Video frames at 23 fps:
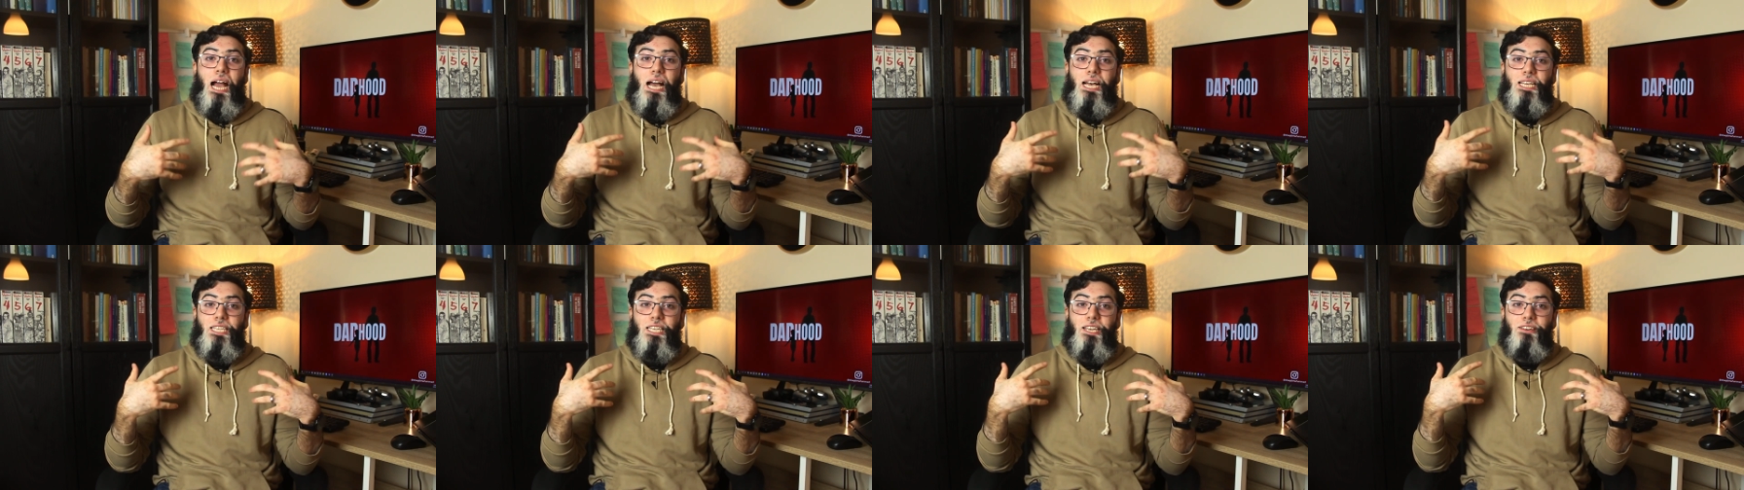
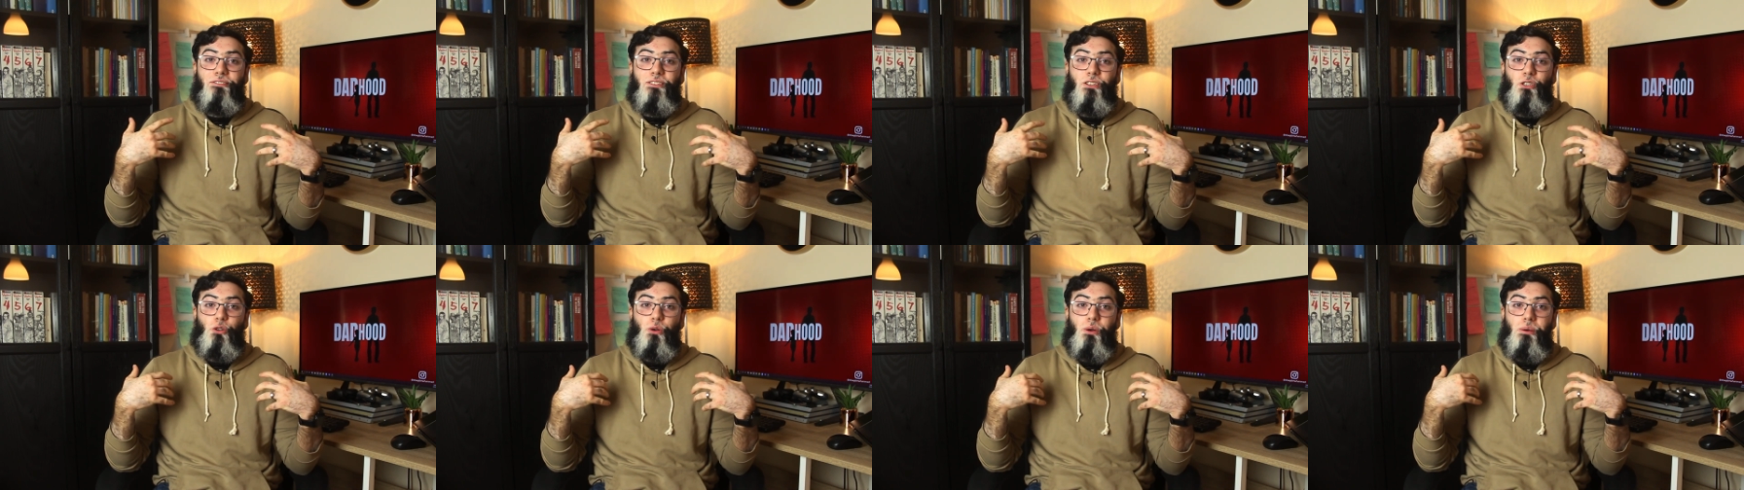has
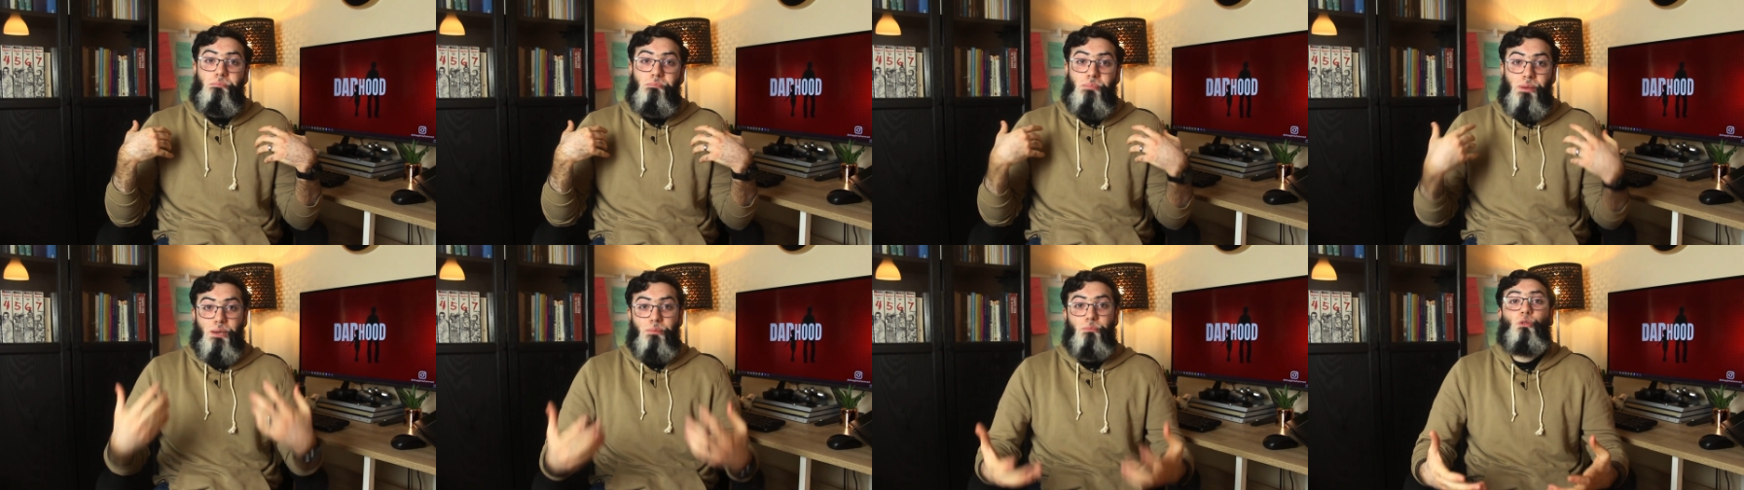given you a
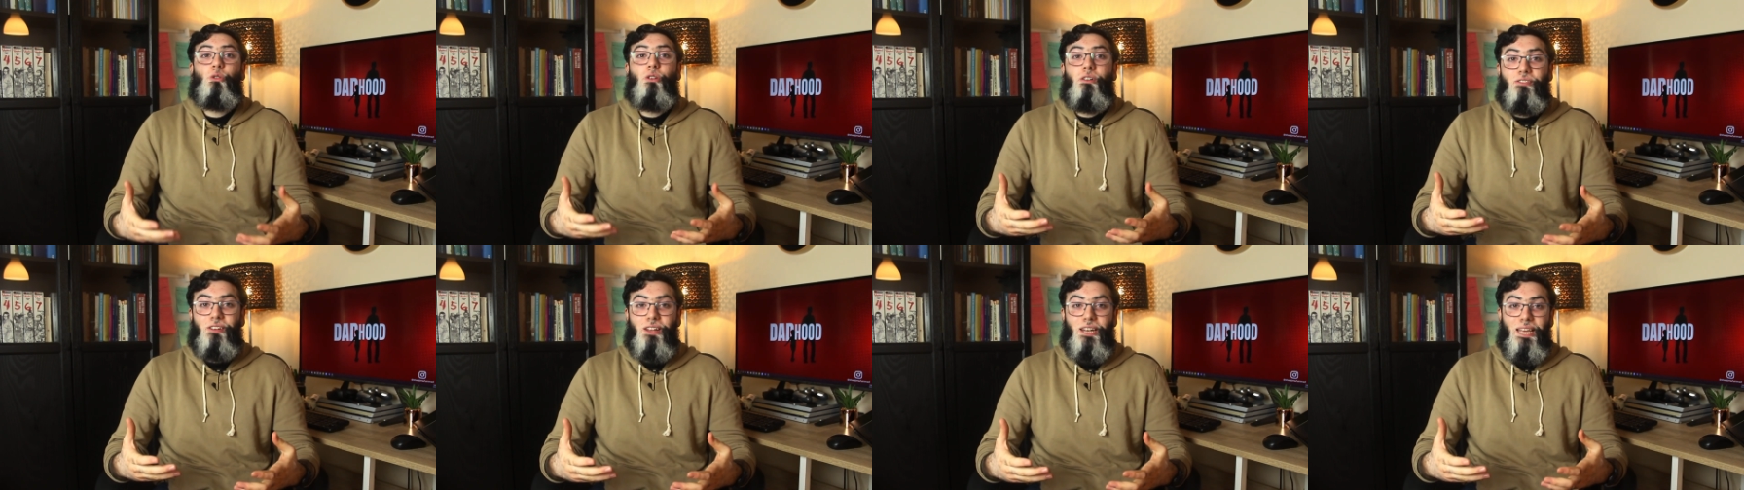bit
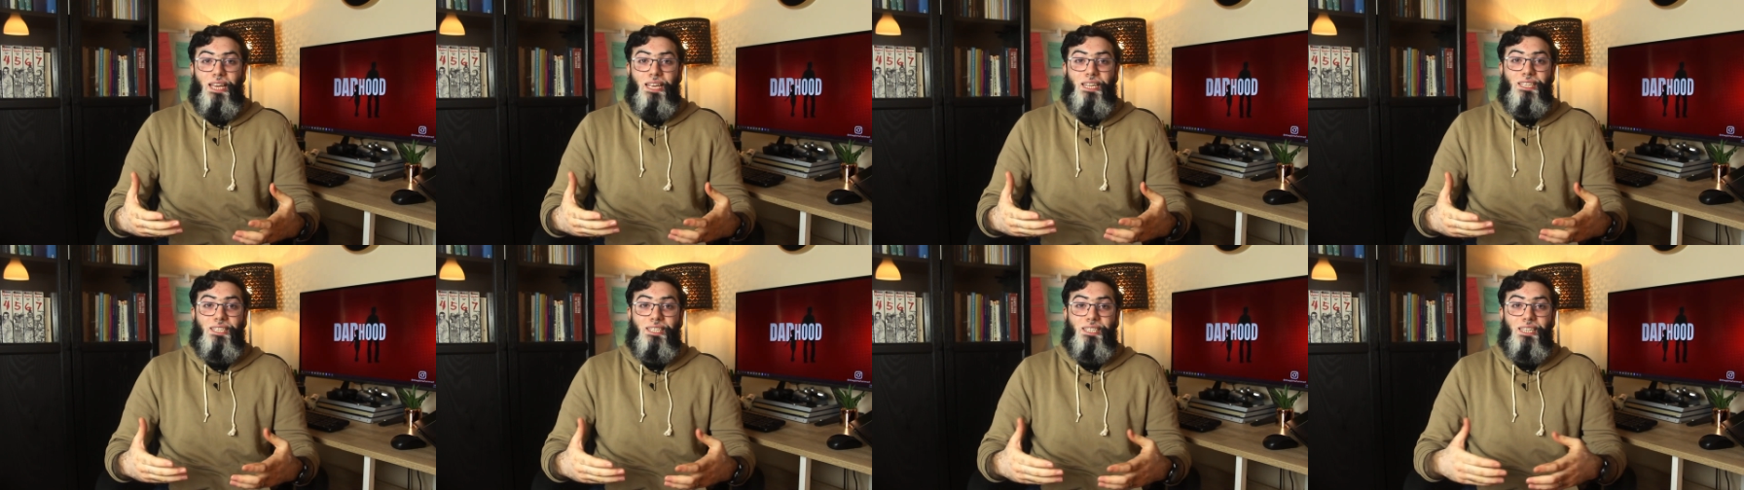more of an
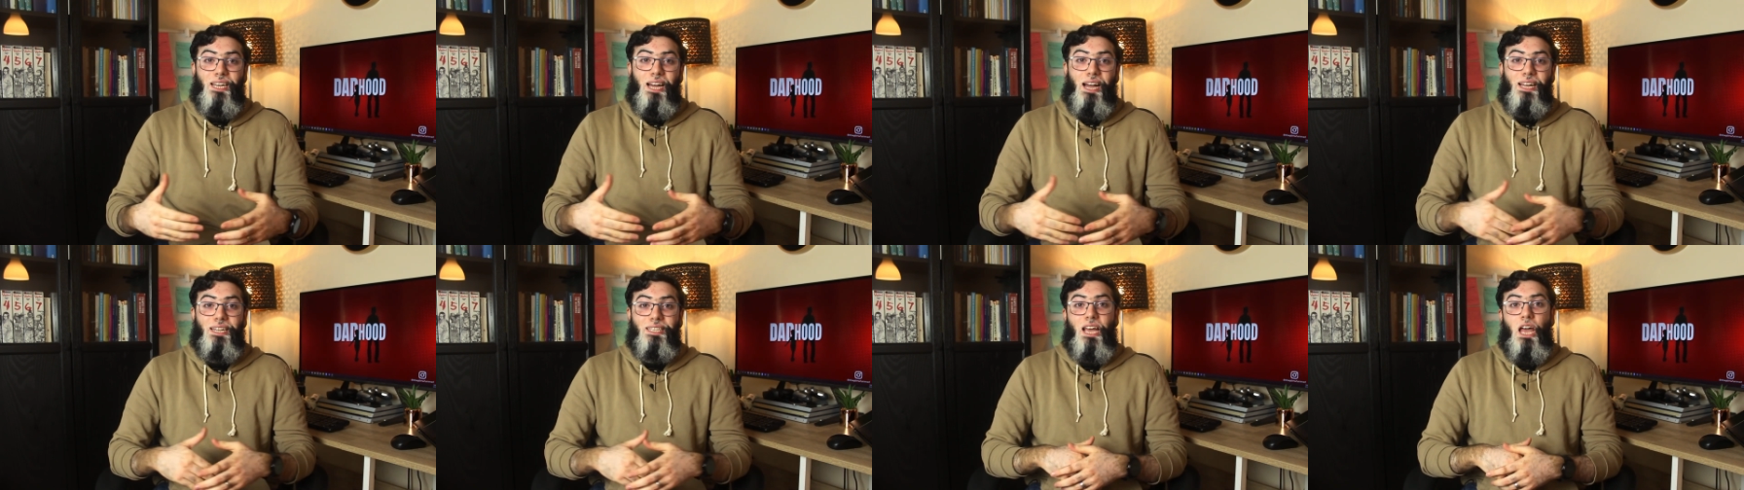
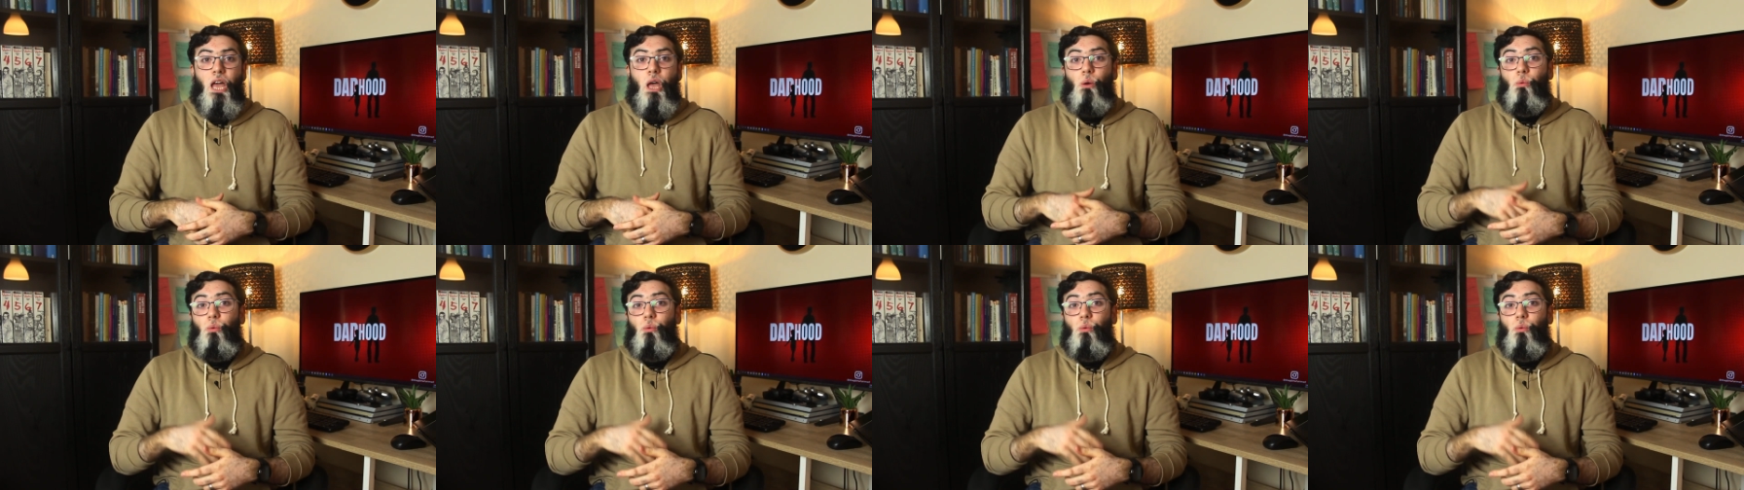insight,